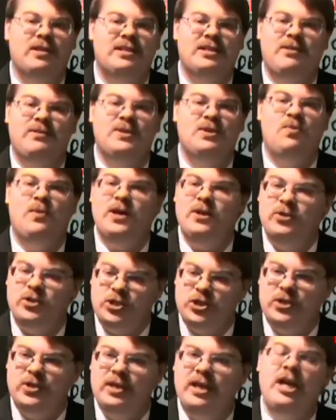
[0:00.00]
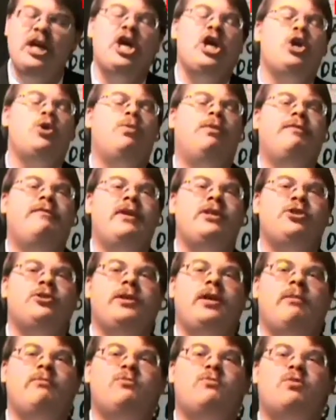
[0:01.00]
that tells you why you should. You will eventually
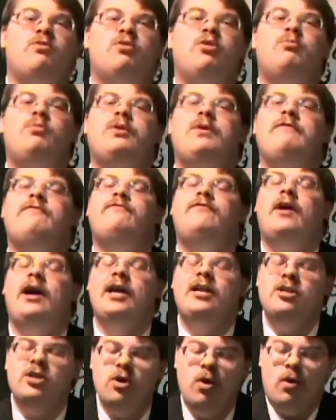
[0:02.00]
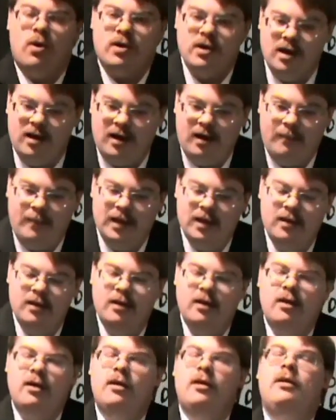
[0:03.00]
come to a room where you find Nordom.
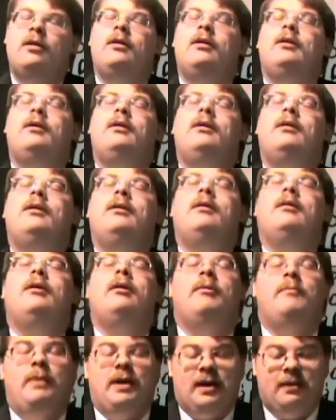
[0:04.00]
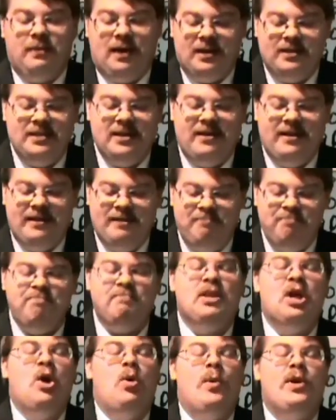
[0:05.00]
But I'm not done.
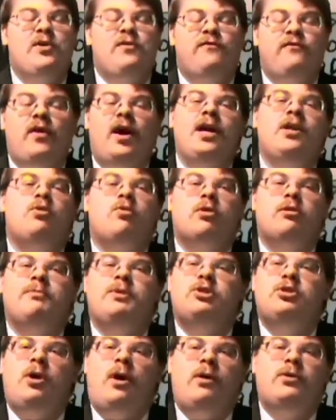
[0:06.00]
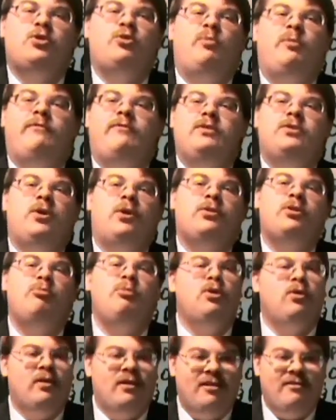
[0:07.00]
When you find Nordom, you talk to him. If you talk to him,
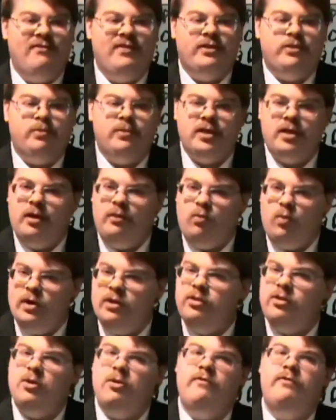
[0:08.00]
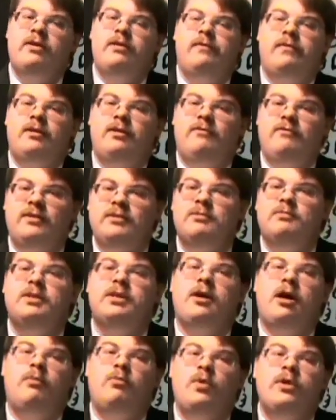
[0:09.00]
you can convince him to come with you. If you can convince him to
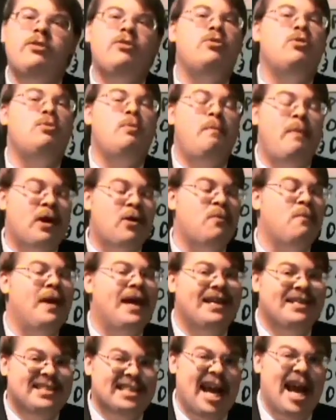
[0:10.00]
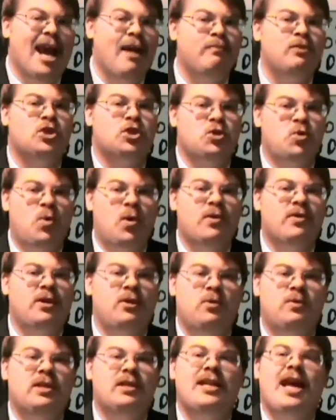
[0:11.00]
come with you, you better make damn sure that
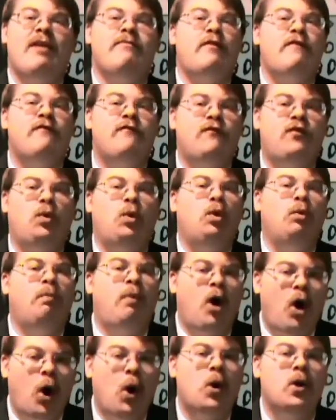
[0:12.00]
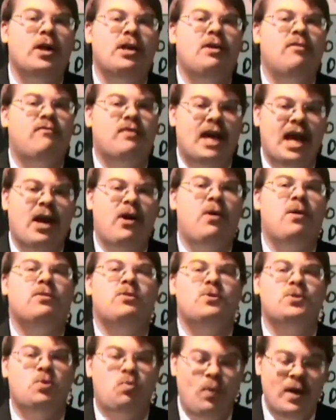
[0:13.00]
you didn't have a full party of
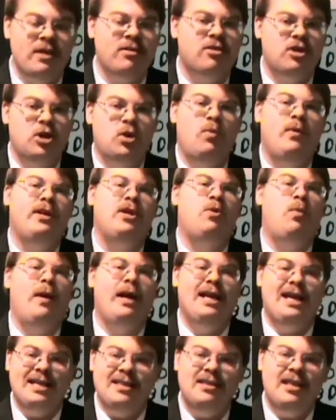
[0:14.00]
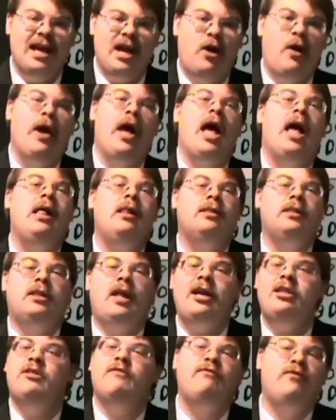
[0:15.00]
characters with you when you went in there,
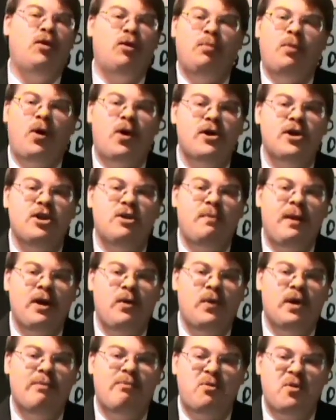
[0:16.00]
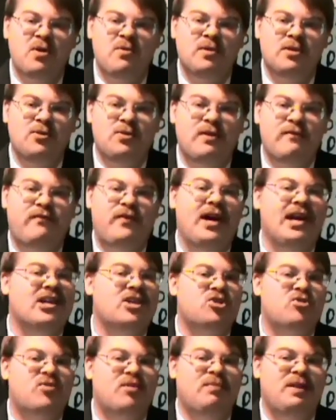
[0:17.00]
like the full party you might want to bring with you to fight
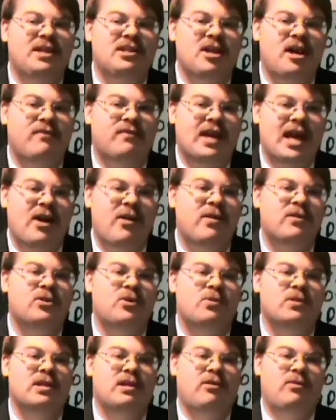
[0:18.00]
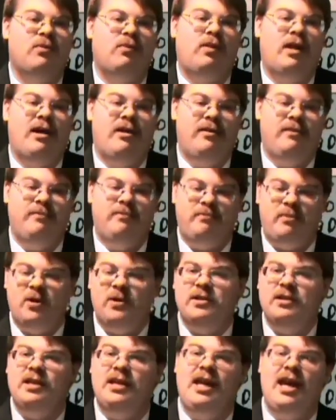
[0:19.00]
extremely tough characters in a
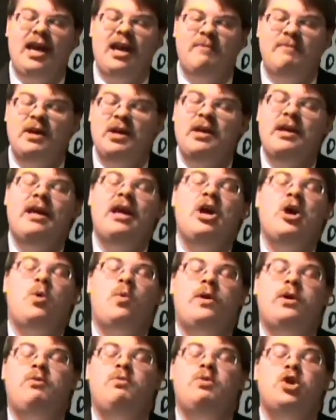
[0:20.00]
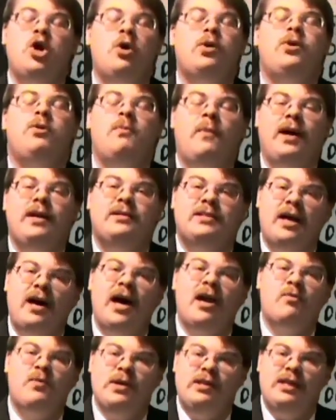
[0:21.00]
part of the game where you know you might
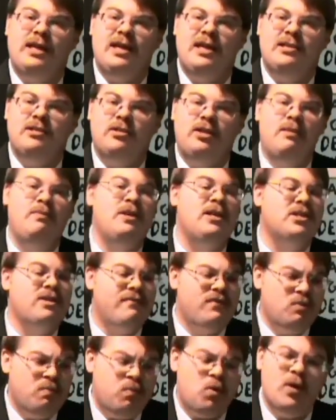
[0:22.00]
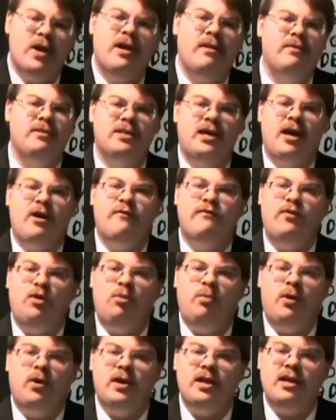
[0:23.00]
die really easily, because if you bring an entire full
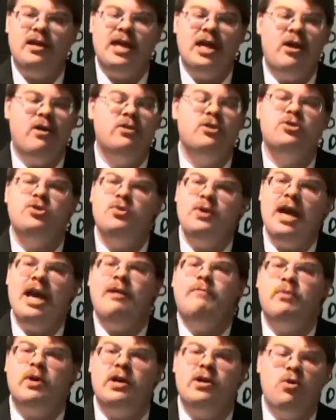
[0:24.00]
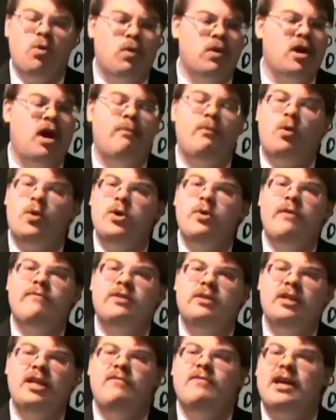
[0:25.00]
party of characters, you can't bring Nordom, or you have
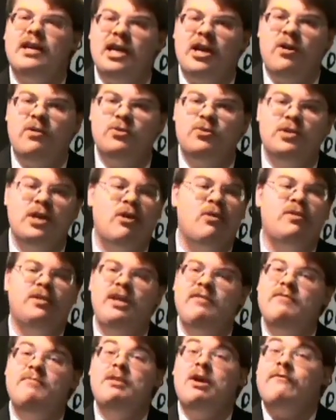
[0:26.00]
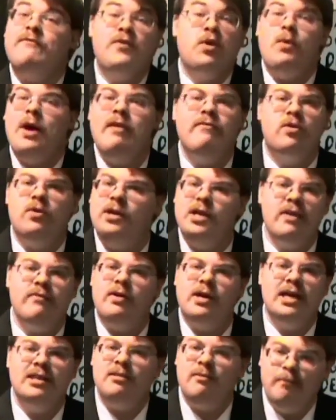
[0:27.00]
to leave that character there and leave him there forever and
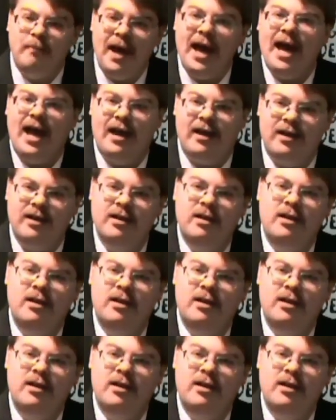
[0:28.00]
never get them back.